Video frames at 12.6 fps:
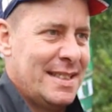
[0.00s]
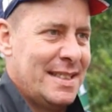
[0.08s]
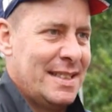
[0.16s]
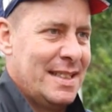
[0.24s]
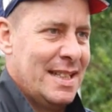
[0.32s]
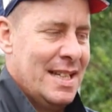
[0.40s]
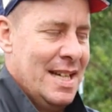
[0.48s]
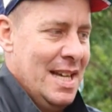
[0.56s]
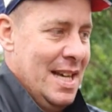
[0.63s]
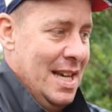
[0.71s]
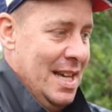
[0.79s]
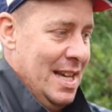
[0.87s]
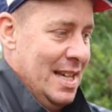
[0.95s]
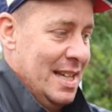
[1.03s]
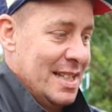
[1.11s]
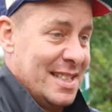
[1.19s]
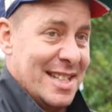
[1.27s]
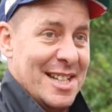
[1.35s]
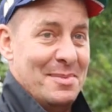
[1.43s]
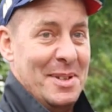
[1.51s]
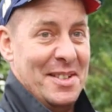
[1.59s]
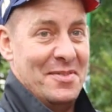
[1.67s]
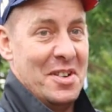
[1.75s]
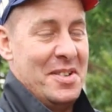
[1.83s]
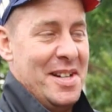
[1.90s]
of Africa. It's going to
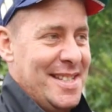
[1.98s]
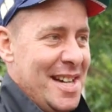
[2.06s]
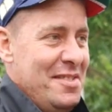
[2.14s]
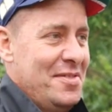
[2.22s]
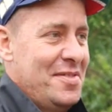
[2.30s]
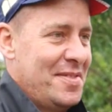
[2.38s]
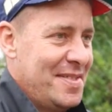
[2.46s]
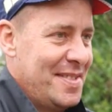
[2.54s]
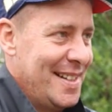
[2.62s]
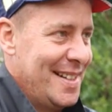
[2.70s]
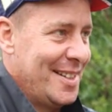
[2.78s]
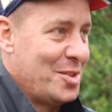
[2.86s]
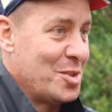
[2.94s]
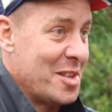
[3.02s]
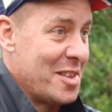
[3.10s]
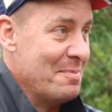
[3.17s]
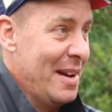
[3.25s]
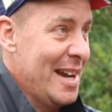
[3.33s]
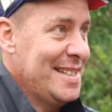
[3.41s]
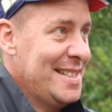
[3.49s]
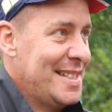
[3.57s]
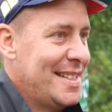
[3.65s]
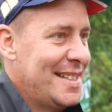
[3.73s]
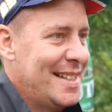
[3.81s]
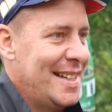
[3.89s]
be very tough because uh, of the mud,
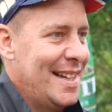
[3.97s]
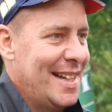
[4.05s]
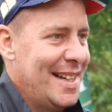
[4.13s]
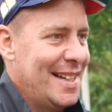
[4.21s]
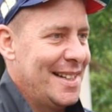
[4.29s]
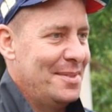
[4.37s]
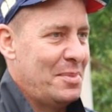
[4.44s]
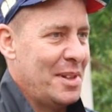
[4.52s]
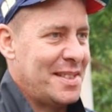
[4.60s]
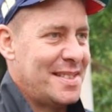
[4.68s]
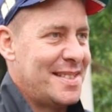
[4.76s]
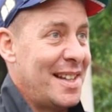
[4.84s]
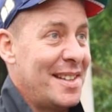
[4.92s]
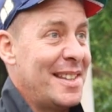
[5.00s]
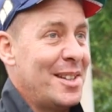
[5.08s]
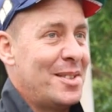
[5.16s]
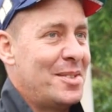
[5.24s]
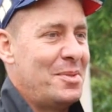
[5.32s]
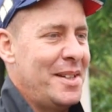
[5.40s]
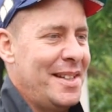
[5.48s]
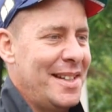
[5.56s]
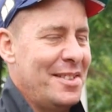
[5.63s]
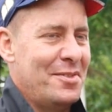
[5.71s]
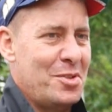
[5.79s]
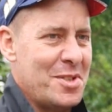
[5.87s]
mm. Uh, but I think we
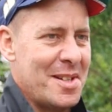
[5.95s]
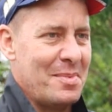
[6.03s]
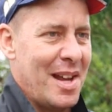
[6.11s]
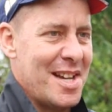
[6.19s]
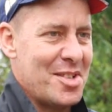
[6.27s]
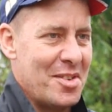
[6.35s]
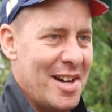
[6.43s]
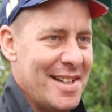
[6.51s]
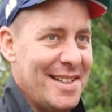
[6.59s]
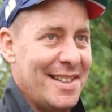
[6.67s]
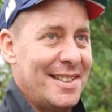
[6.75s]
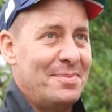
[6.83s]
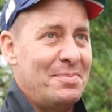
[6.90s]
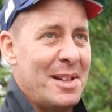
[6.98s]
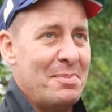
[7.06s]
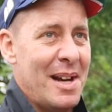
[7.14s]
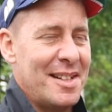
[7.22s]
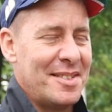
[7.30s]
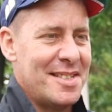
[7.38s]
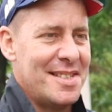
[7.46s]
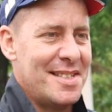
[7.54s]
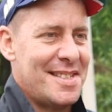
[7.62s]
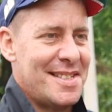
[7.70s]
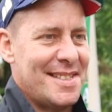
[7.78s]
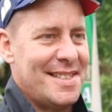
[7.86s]
for some nice riding, big
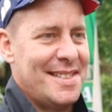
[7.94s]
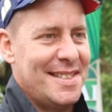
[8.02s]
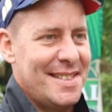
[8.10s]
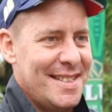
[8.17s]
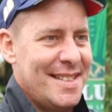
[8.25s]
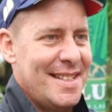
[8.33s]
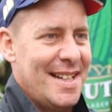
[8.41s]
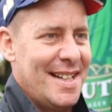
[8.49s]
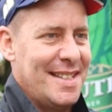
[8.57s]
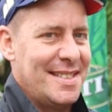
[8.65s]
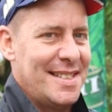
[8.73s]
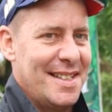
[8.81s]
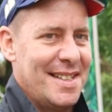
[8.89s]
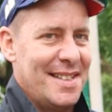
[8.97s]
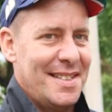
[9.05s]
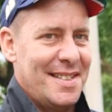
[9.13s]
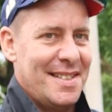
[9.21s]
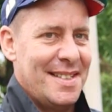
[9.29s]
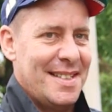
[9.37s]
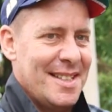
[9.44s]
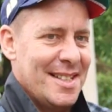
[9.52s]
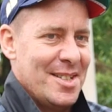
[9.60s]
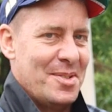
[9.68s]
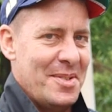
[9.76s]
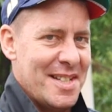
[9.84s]
mountains. Yeah. And uh,
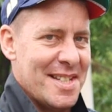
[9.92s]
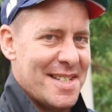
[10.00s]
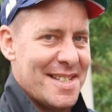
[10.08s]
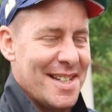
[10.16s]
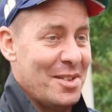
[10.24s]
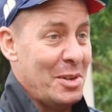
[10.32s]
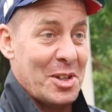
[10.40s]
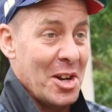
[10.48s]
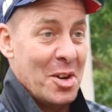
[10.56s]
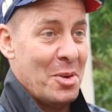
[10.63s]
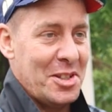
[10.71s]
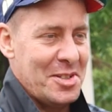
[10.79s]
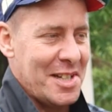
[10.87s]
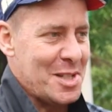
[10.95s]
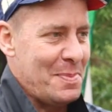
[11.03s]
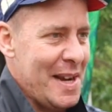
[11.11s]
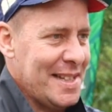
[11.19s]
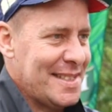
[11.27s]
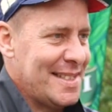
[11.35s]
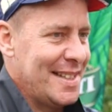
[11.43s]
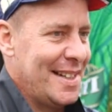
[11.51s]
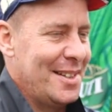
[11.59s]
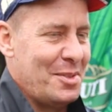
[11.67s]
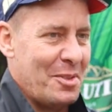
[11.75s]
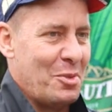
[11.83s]
we just we don't know what to expect.
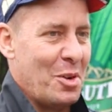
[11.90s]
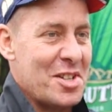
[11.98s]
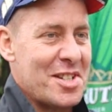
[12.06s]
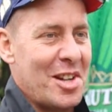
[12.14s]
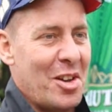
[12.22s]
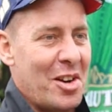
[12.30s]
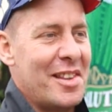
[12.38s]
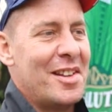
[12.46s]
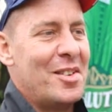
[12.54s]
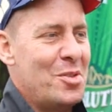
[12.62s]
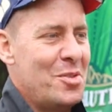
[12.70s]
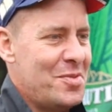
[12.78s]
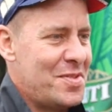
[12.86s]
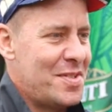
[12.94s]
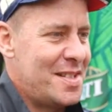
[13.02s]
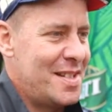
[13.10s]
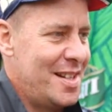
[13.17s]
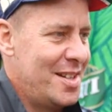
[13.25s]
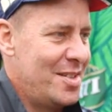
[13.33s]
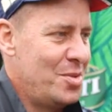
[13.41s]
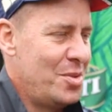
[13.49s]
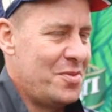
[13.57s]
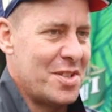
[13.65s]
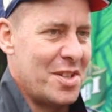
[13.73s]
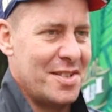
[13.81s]
we've watched a lot of the roofs,
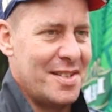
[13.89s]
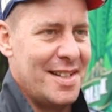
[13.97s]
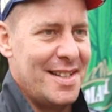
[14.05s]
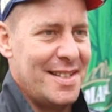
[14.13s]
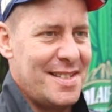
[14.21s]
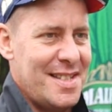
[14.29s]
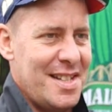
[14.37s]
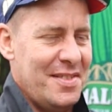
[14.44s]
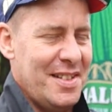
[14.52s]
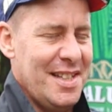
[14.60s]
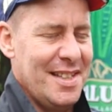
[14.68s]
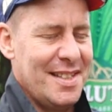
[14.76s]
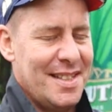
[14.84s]
roofs on TV,